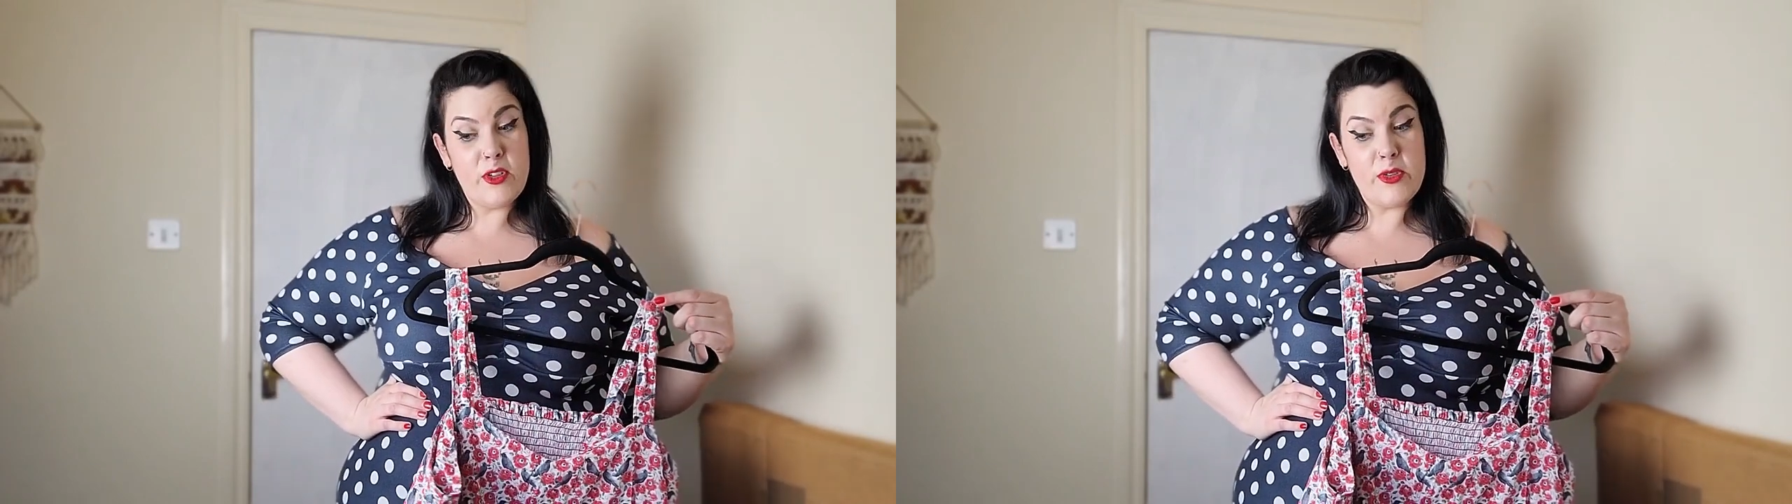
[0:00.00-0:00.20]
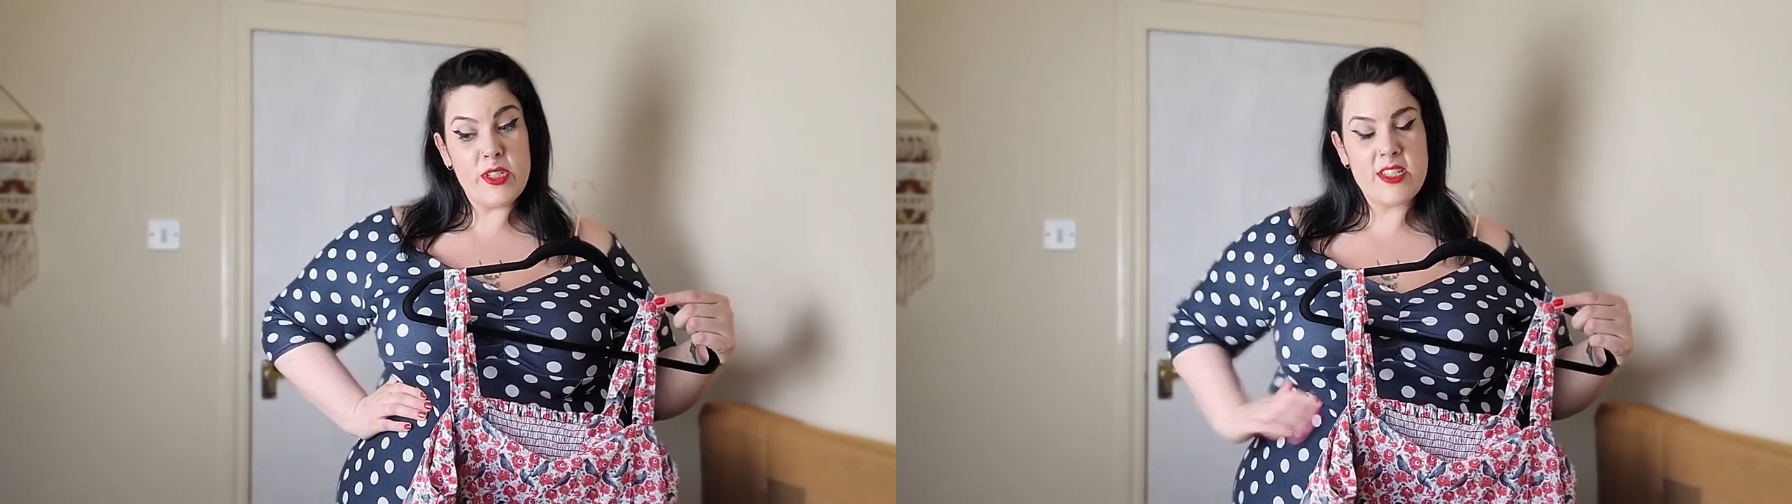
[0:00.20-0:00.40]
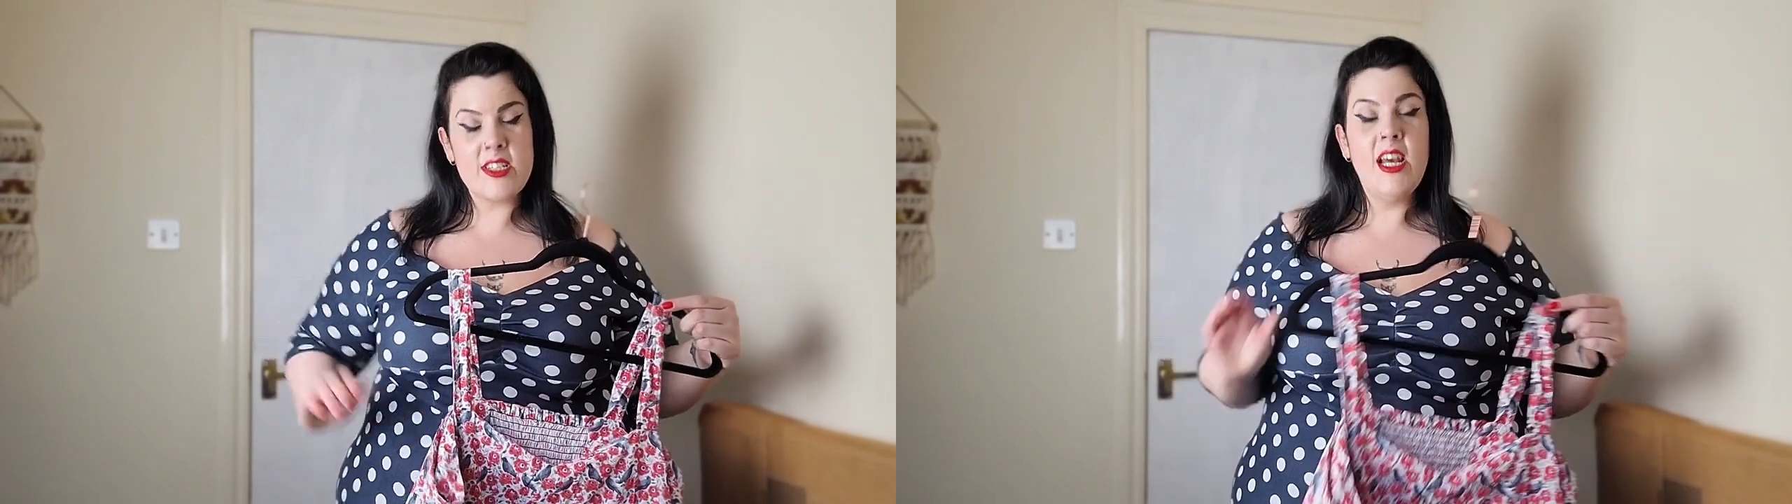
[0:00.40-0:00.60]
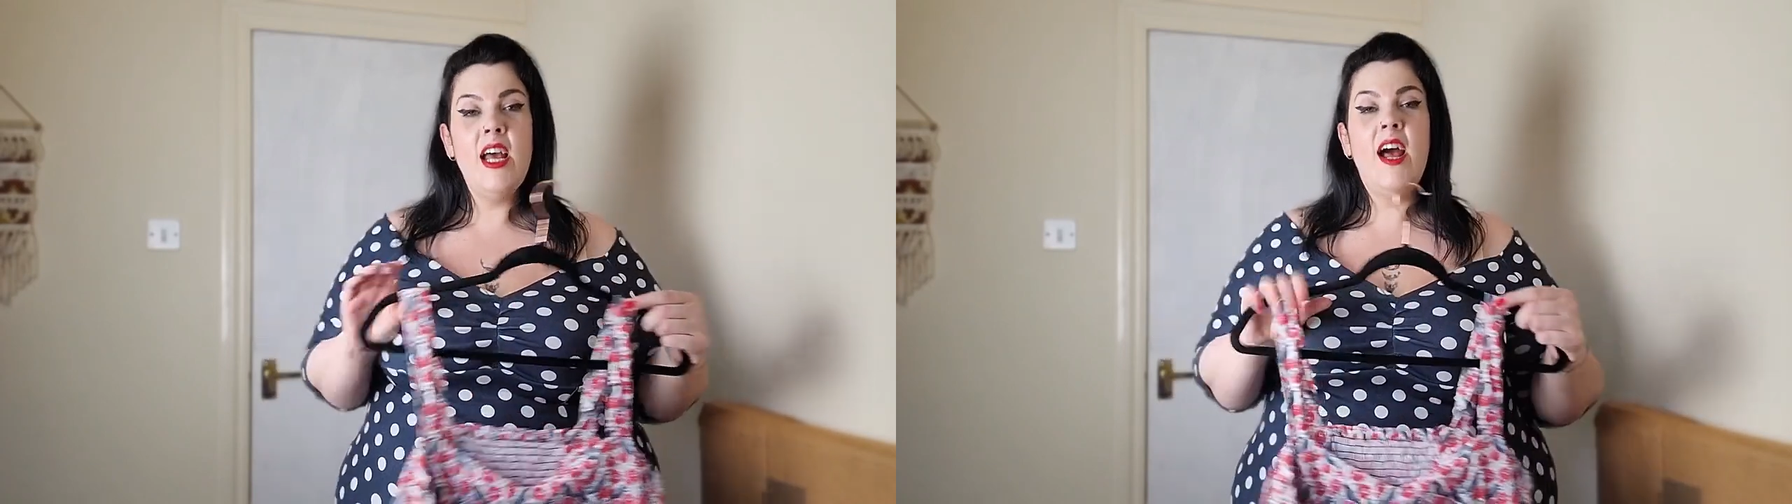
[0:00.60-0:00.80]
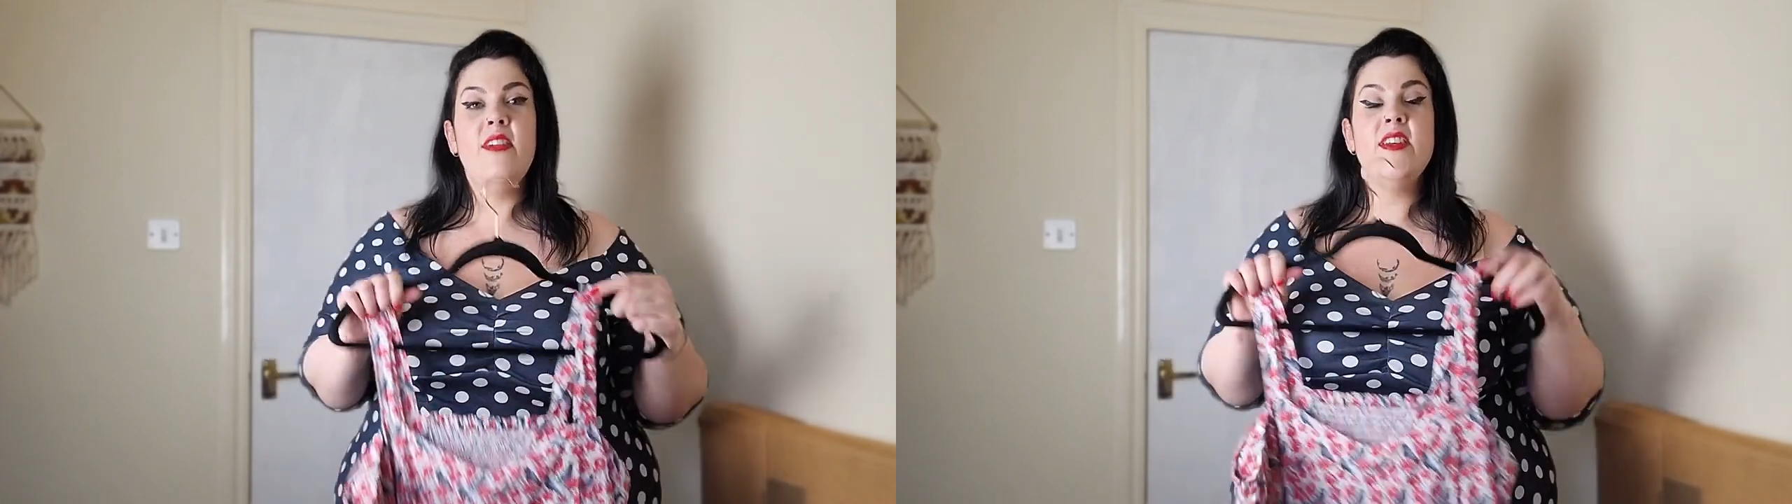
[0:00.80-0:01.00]
noticed.
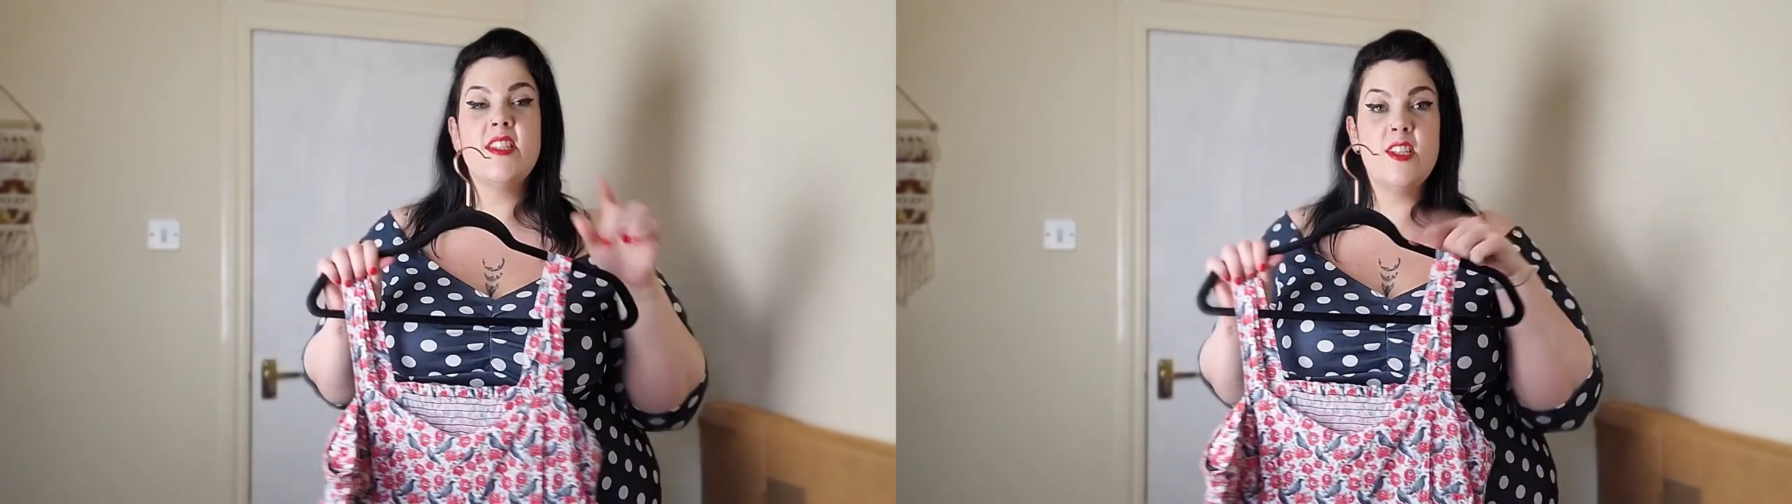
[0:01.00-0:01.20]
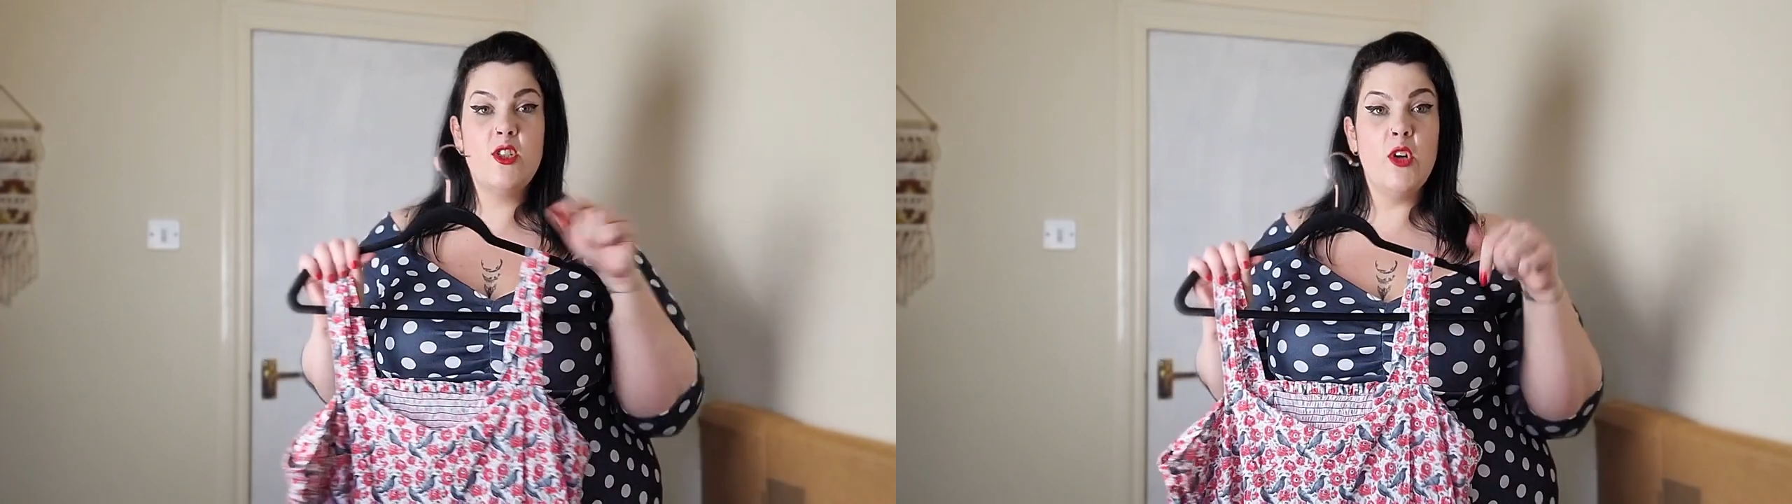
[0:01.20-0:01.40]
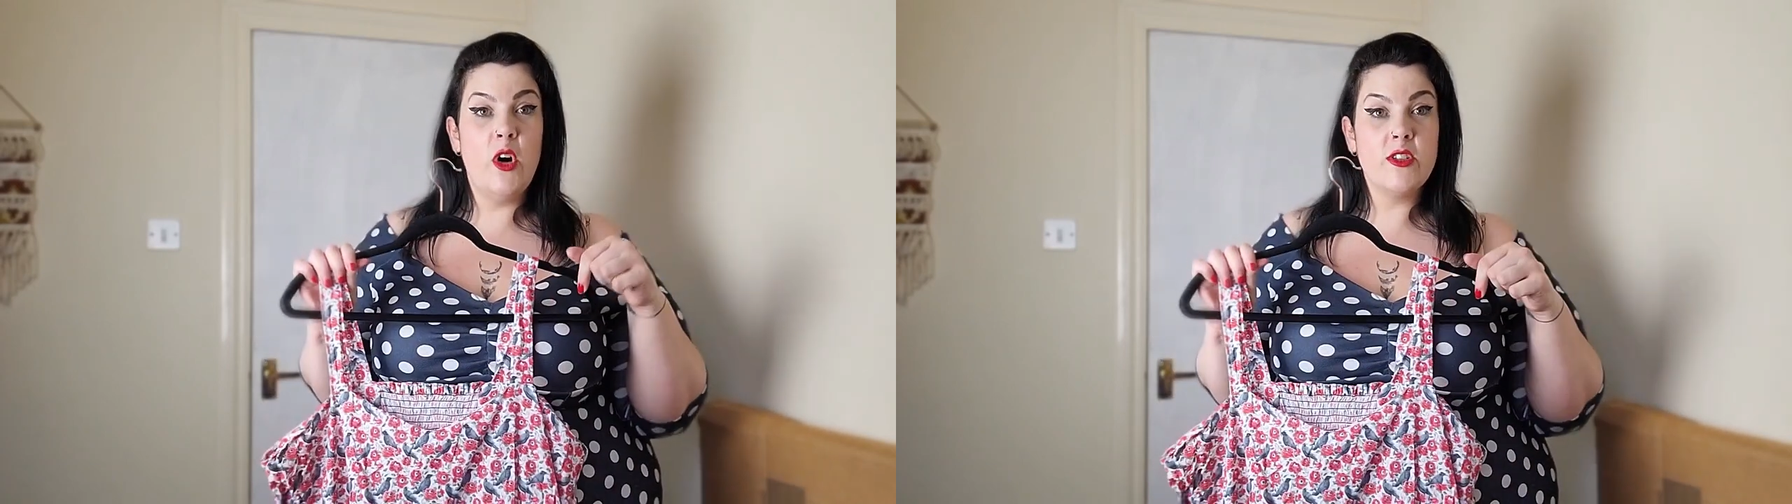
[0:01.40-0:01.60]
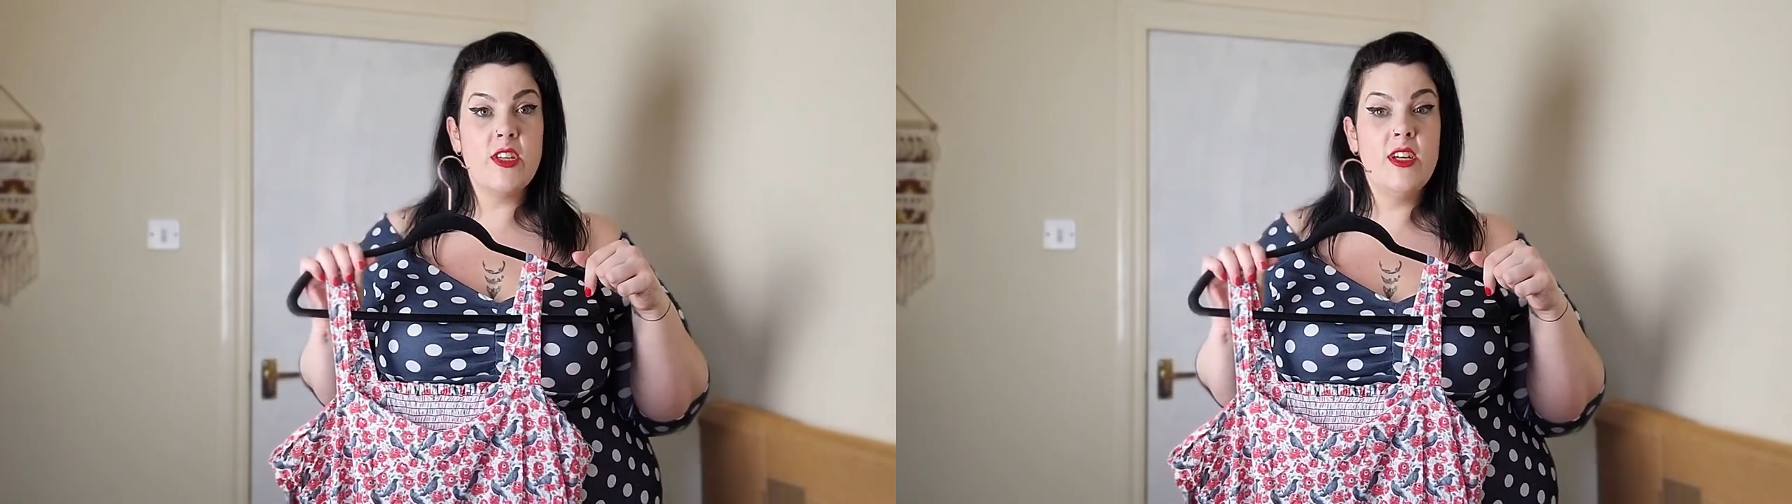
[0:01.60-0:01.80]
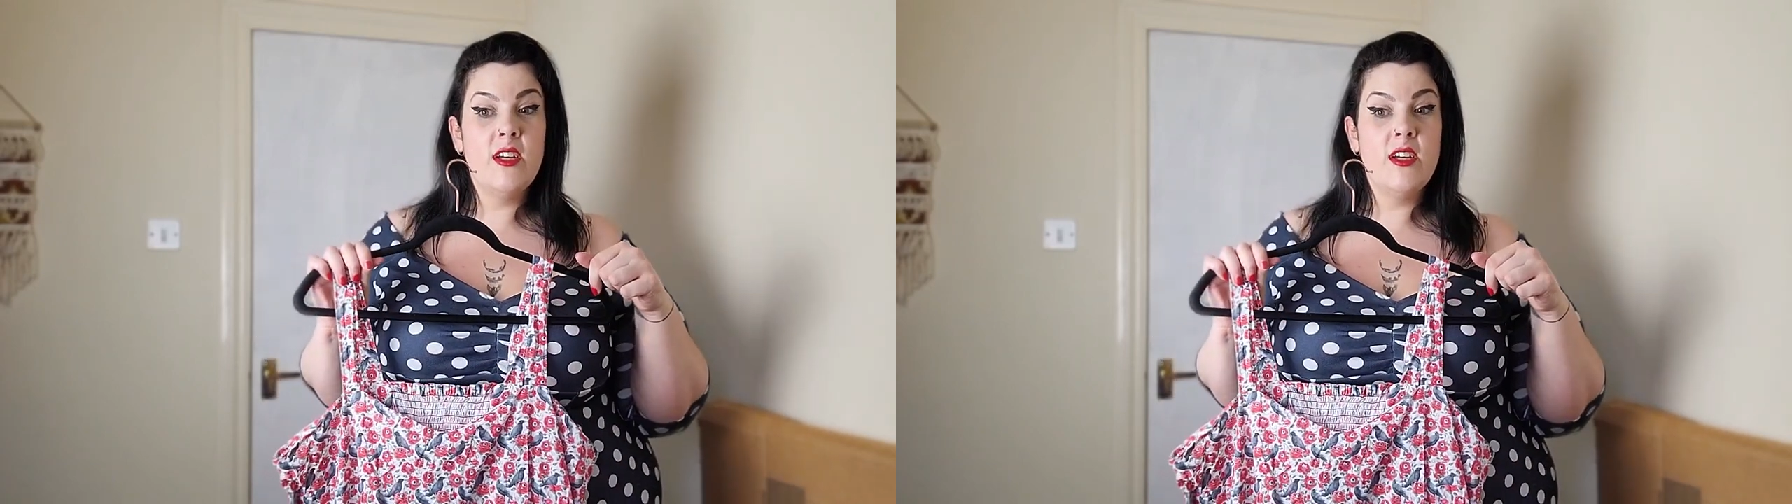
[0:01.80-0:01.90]
And this is not